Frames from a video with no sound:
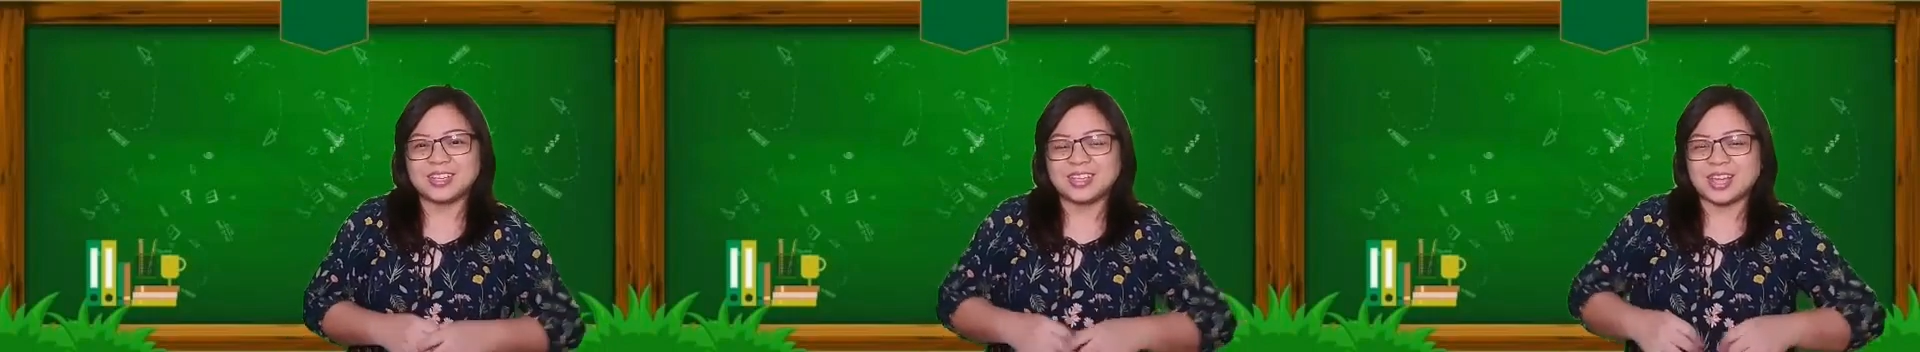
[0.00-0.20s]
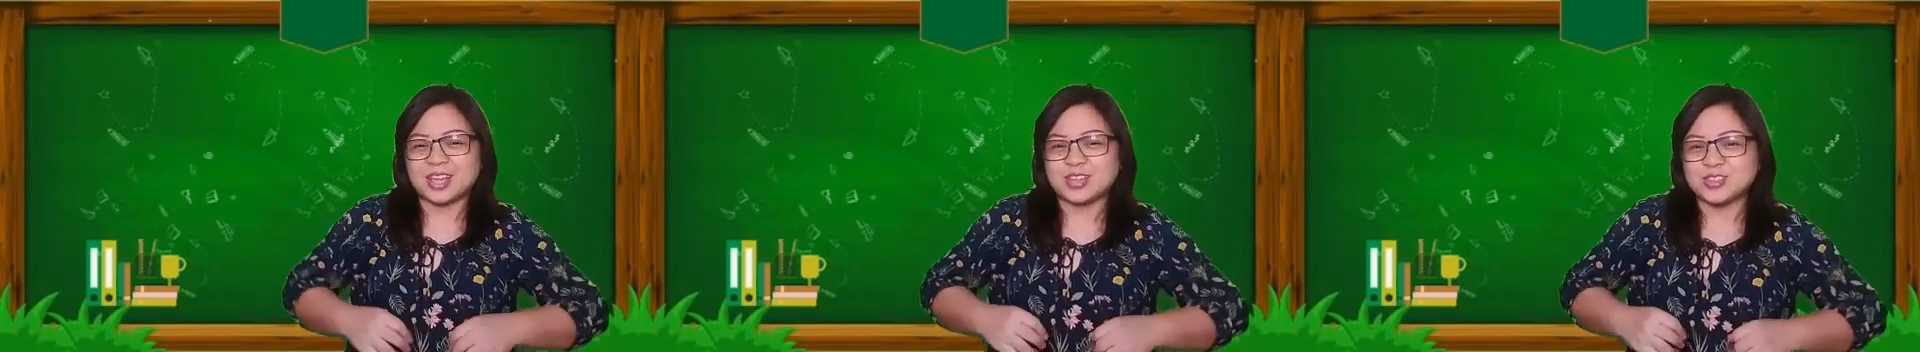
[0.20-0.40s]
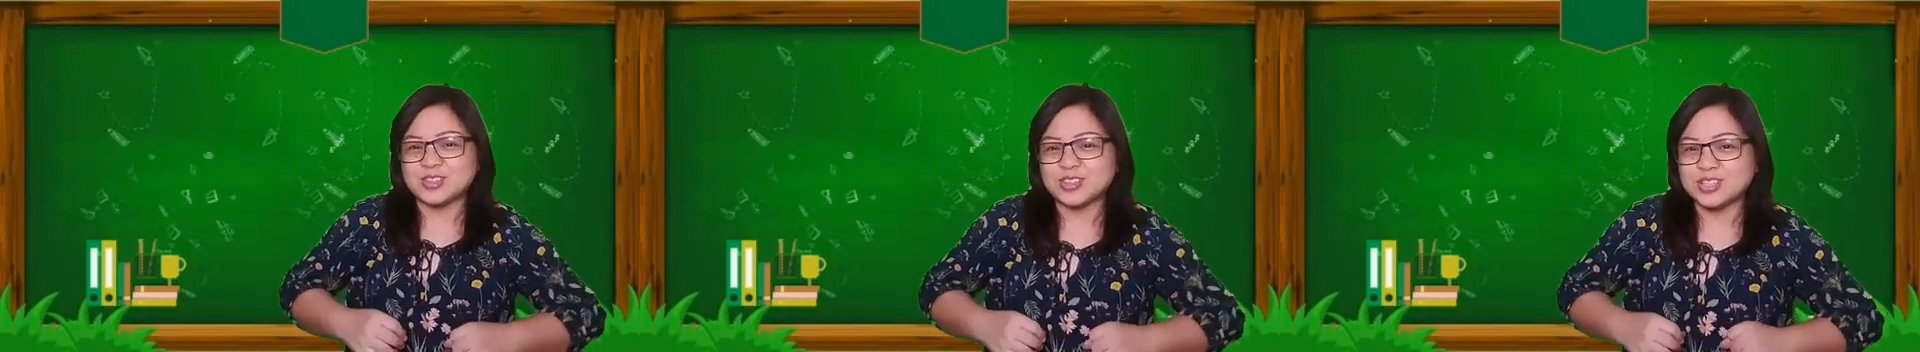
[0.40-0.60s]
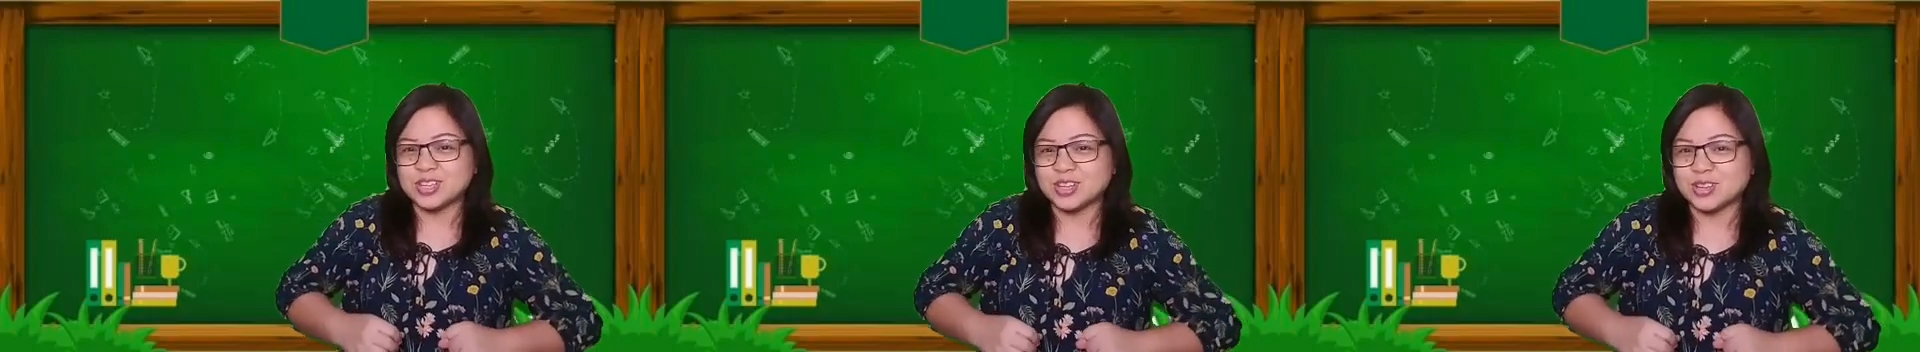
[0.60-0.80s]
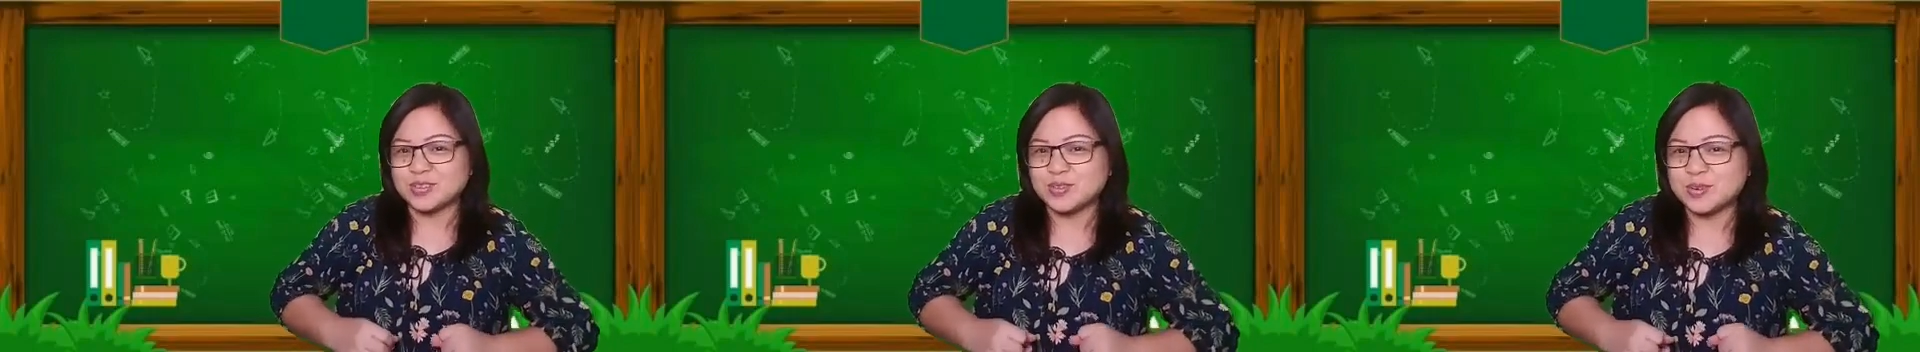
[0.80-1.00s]
Can you
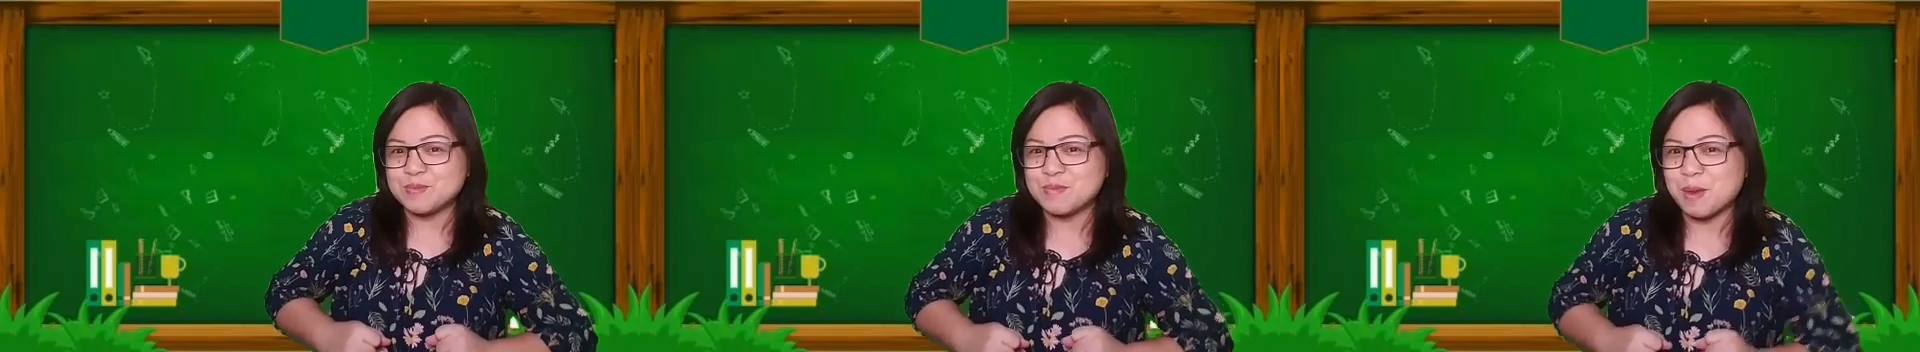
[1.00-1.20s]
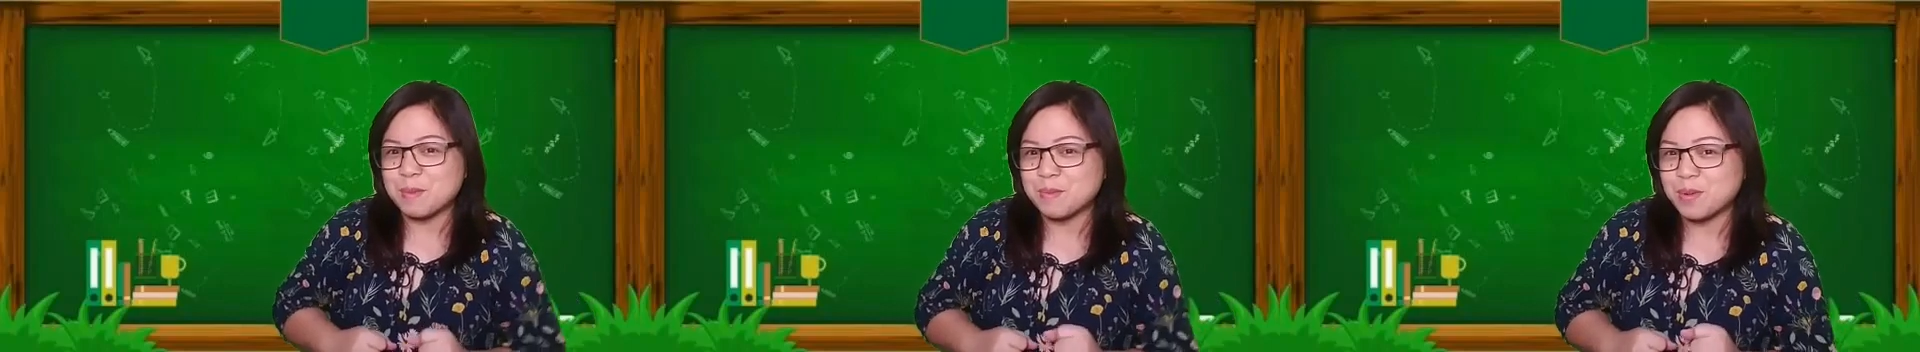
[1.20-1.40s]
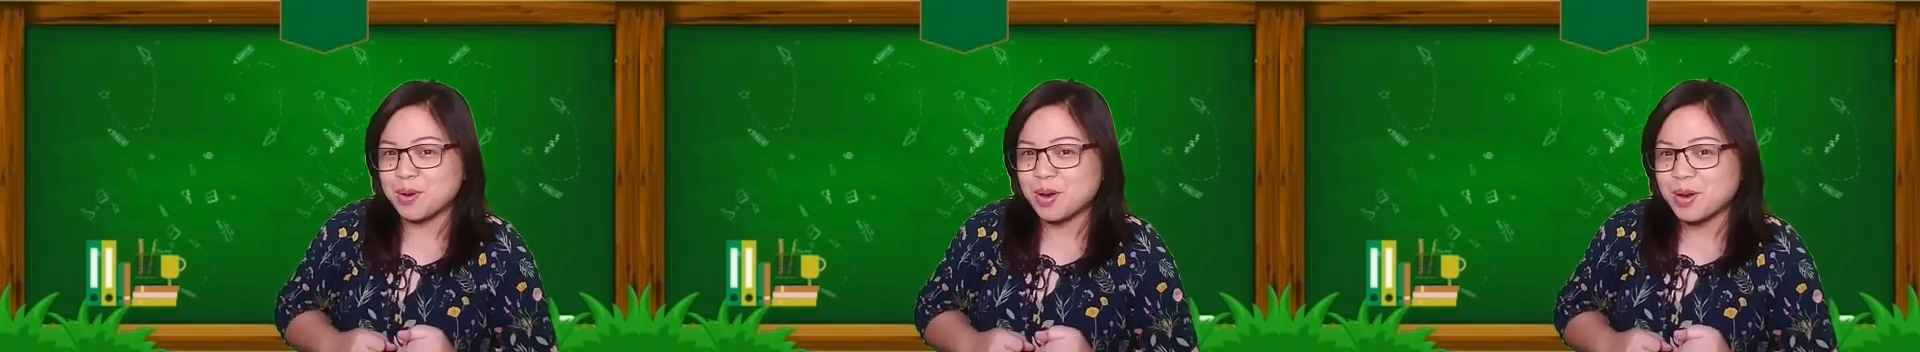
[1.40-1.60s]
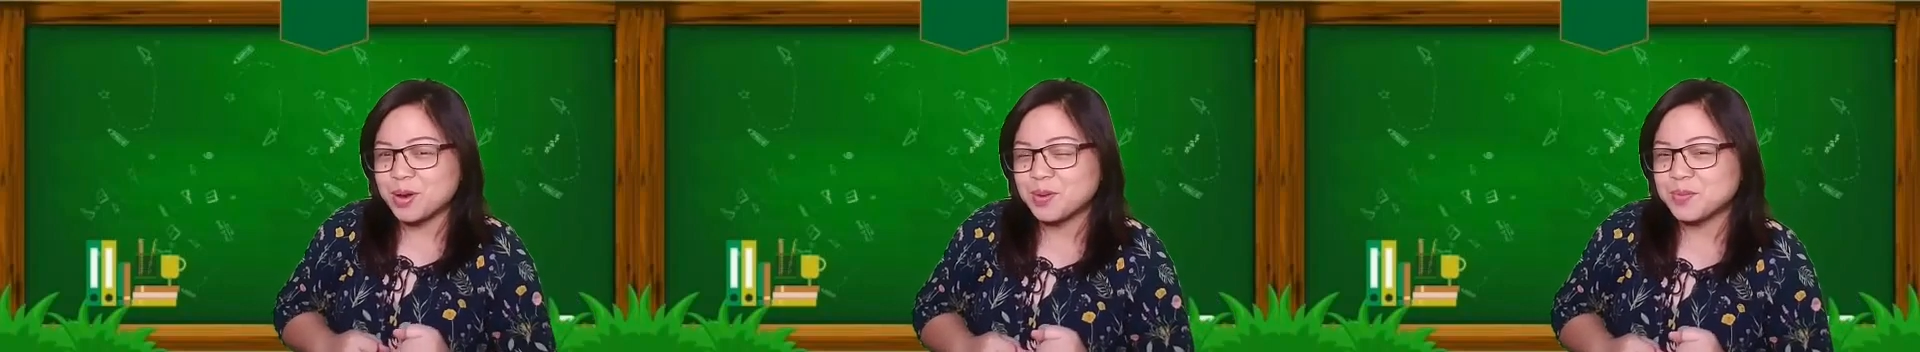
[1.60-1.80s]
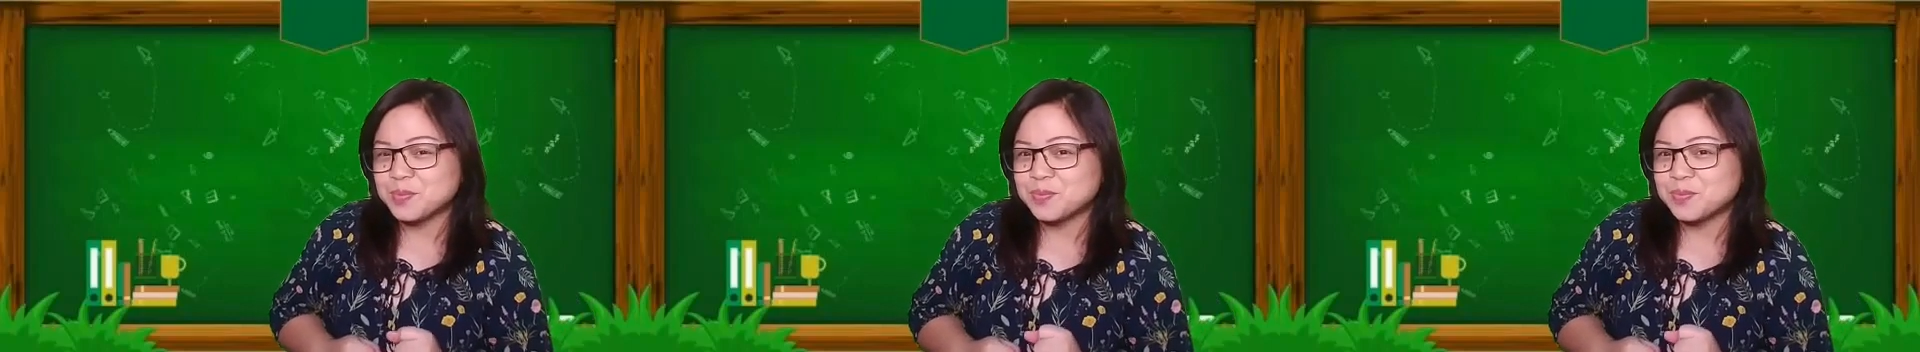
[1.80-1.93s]
still remember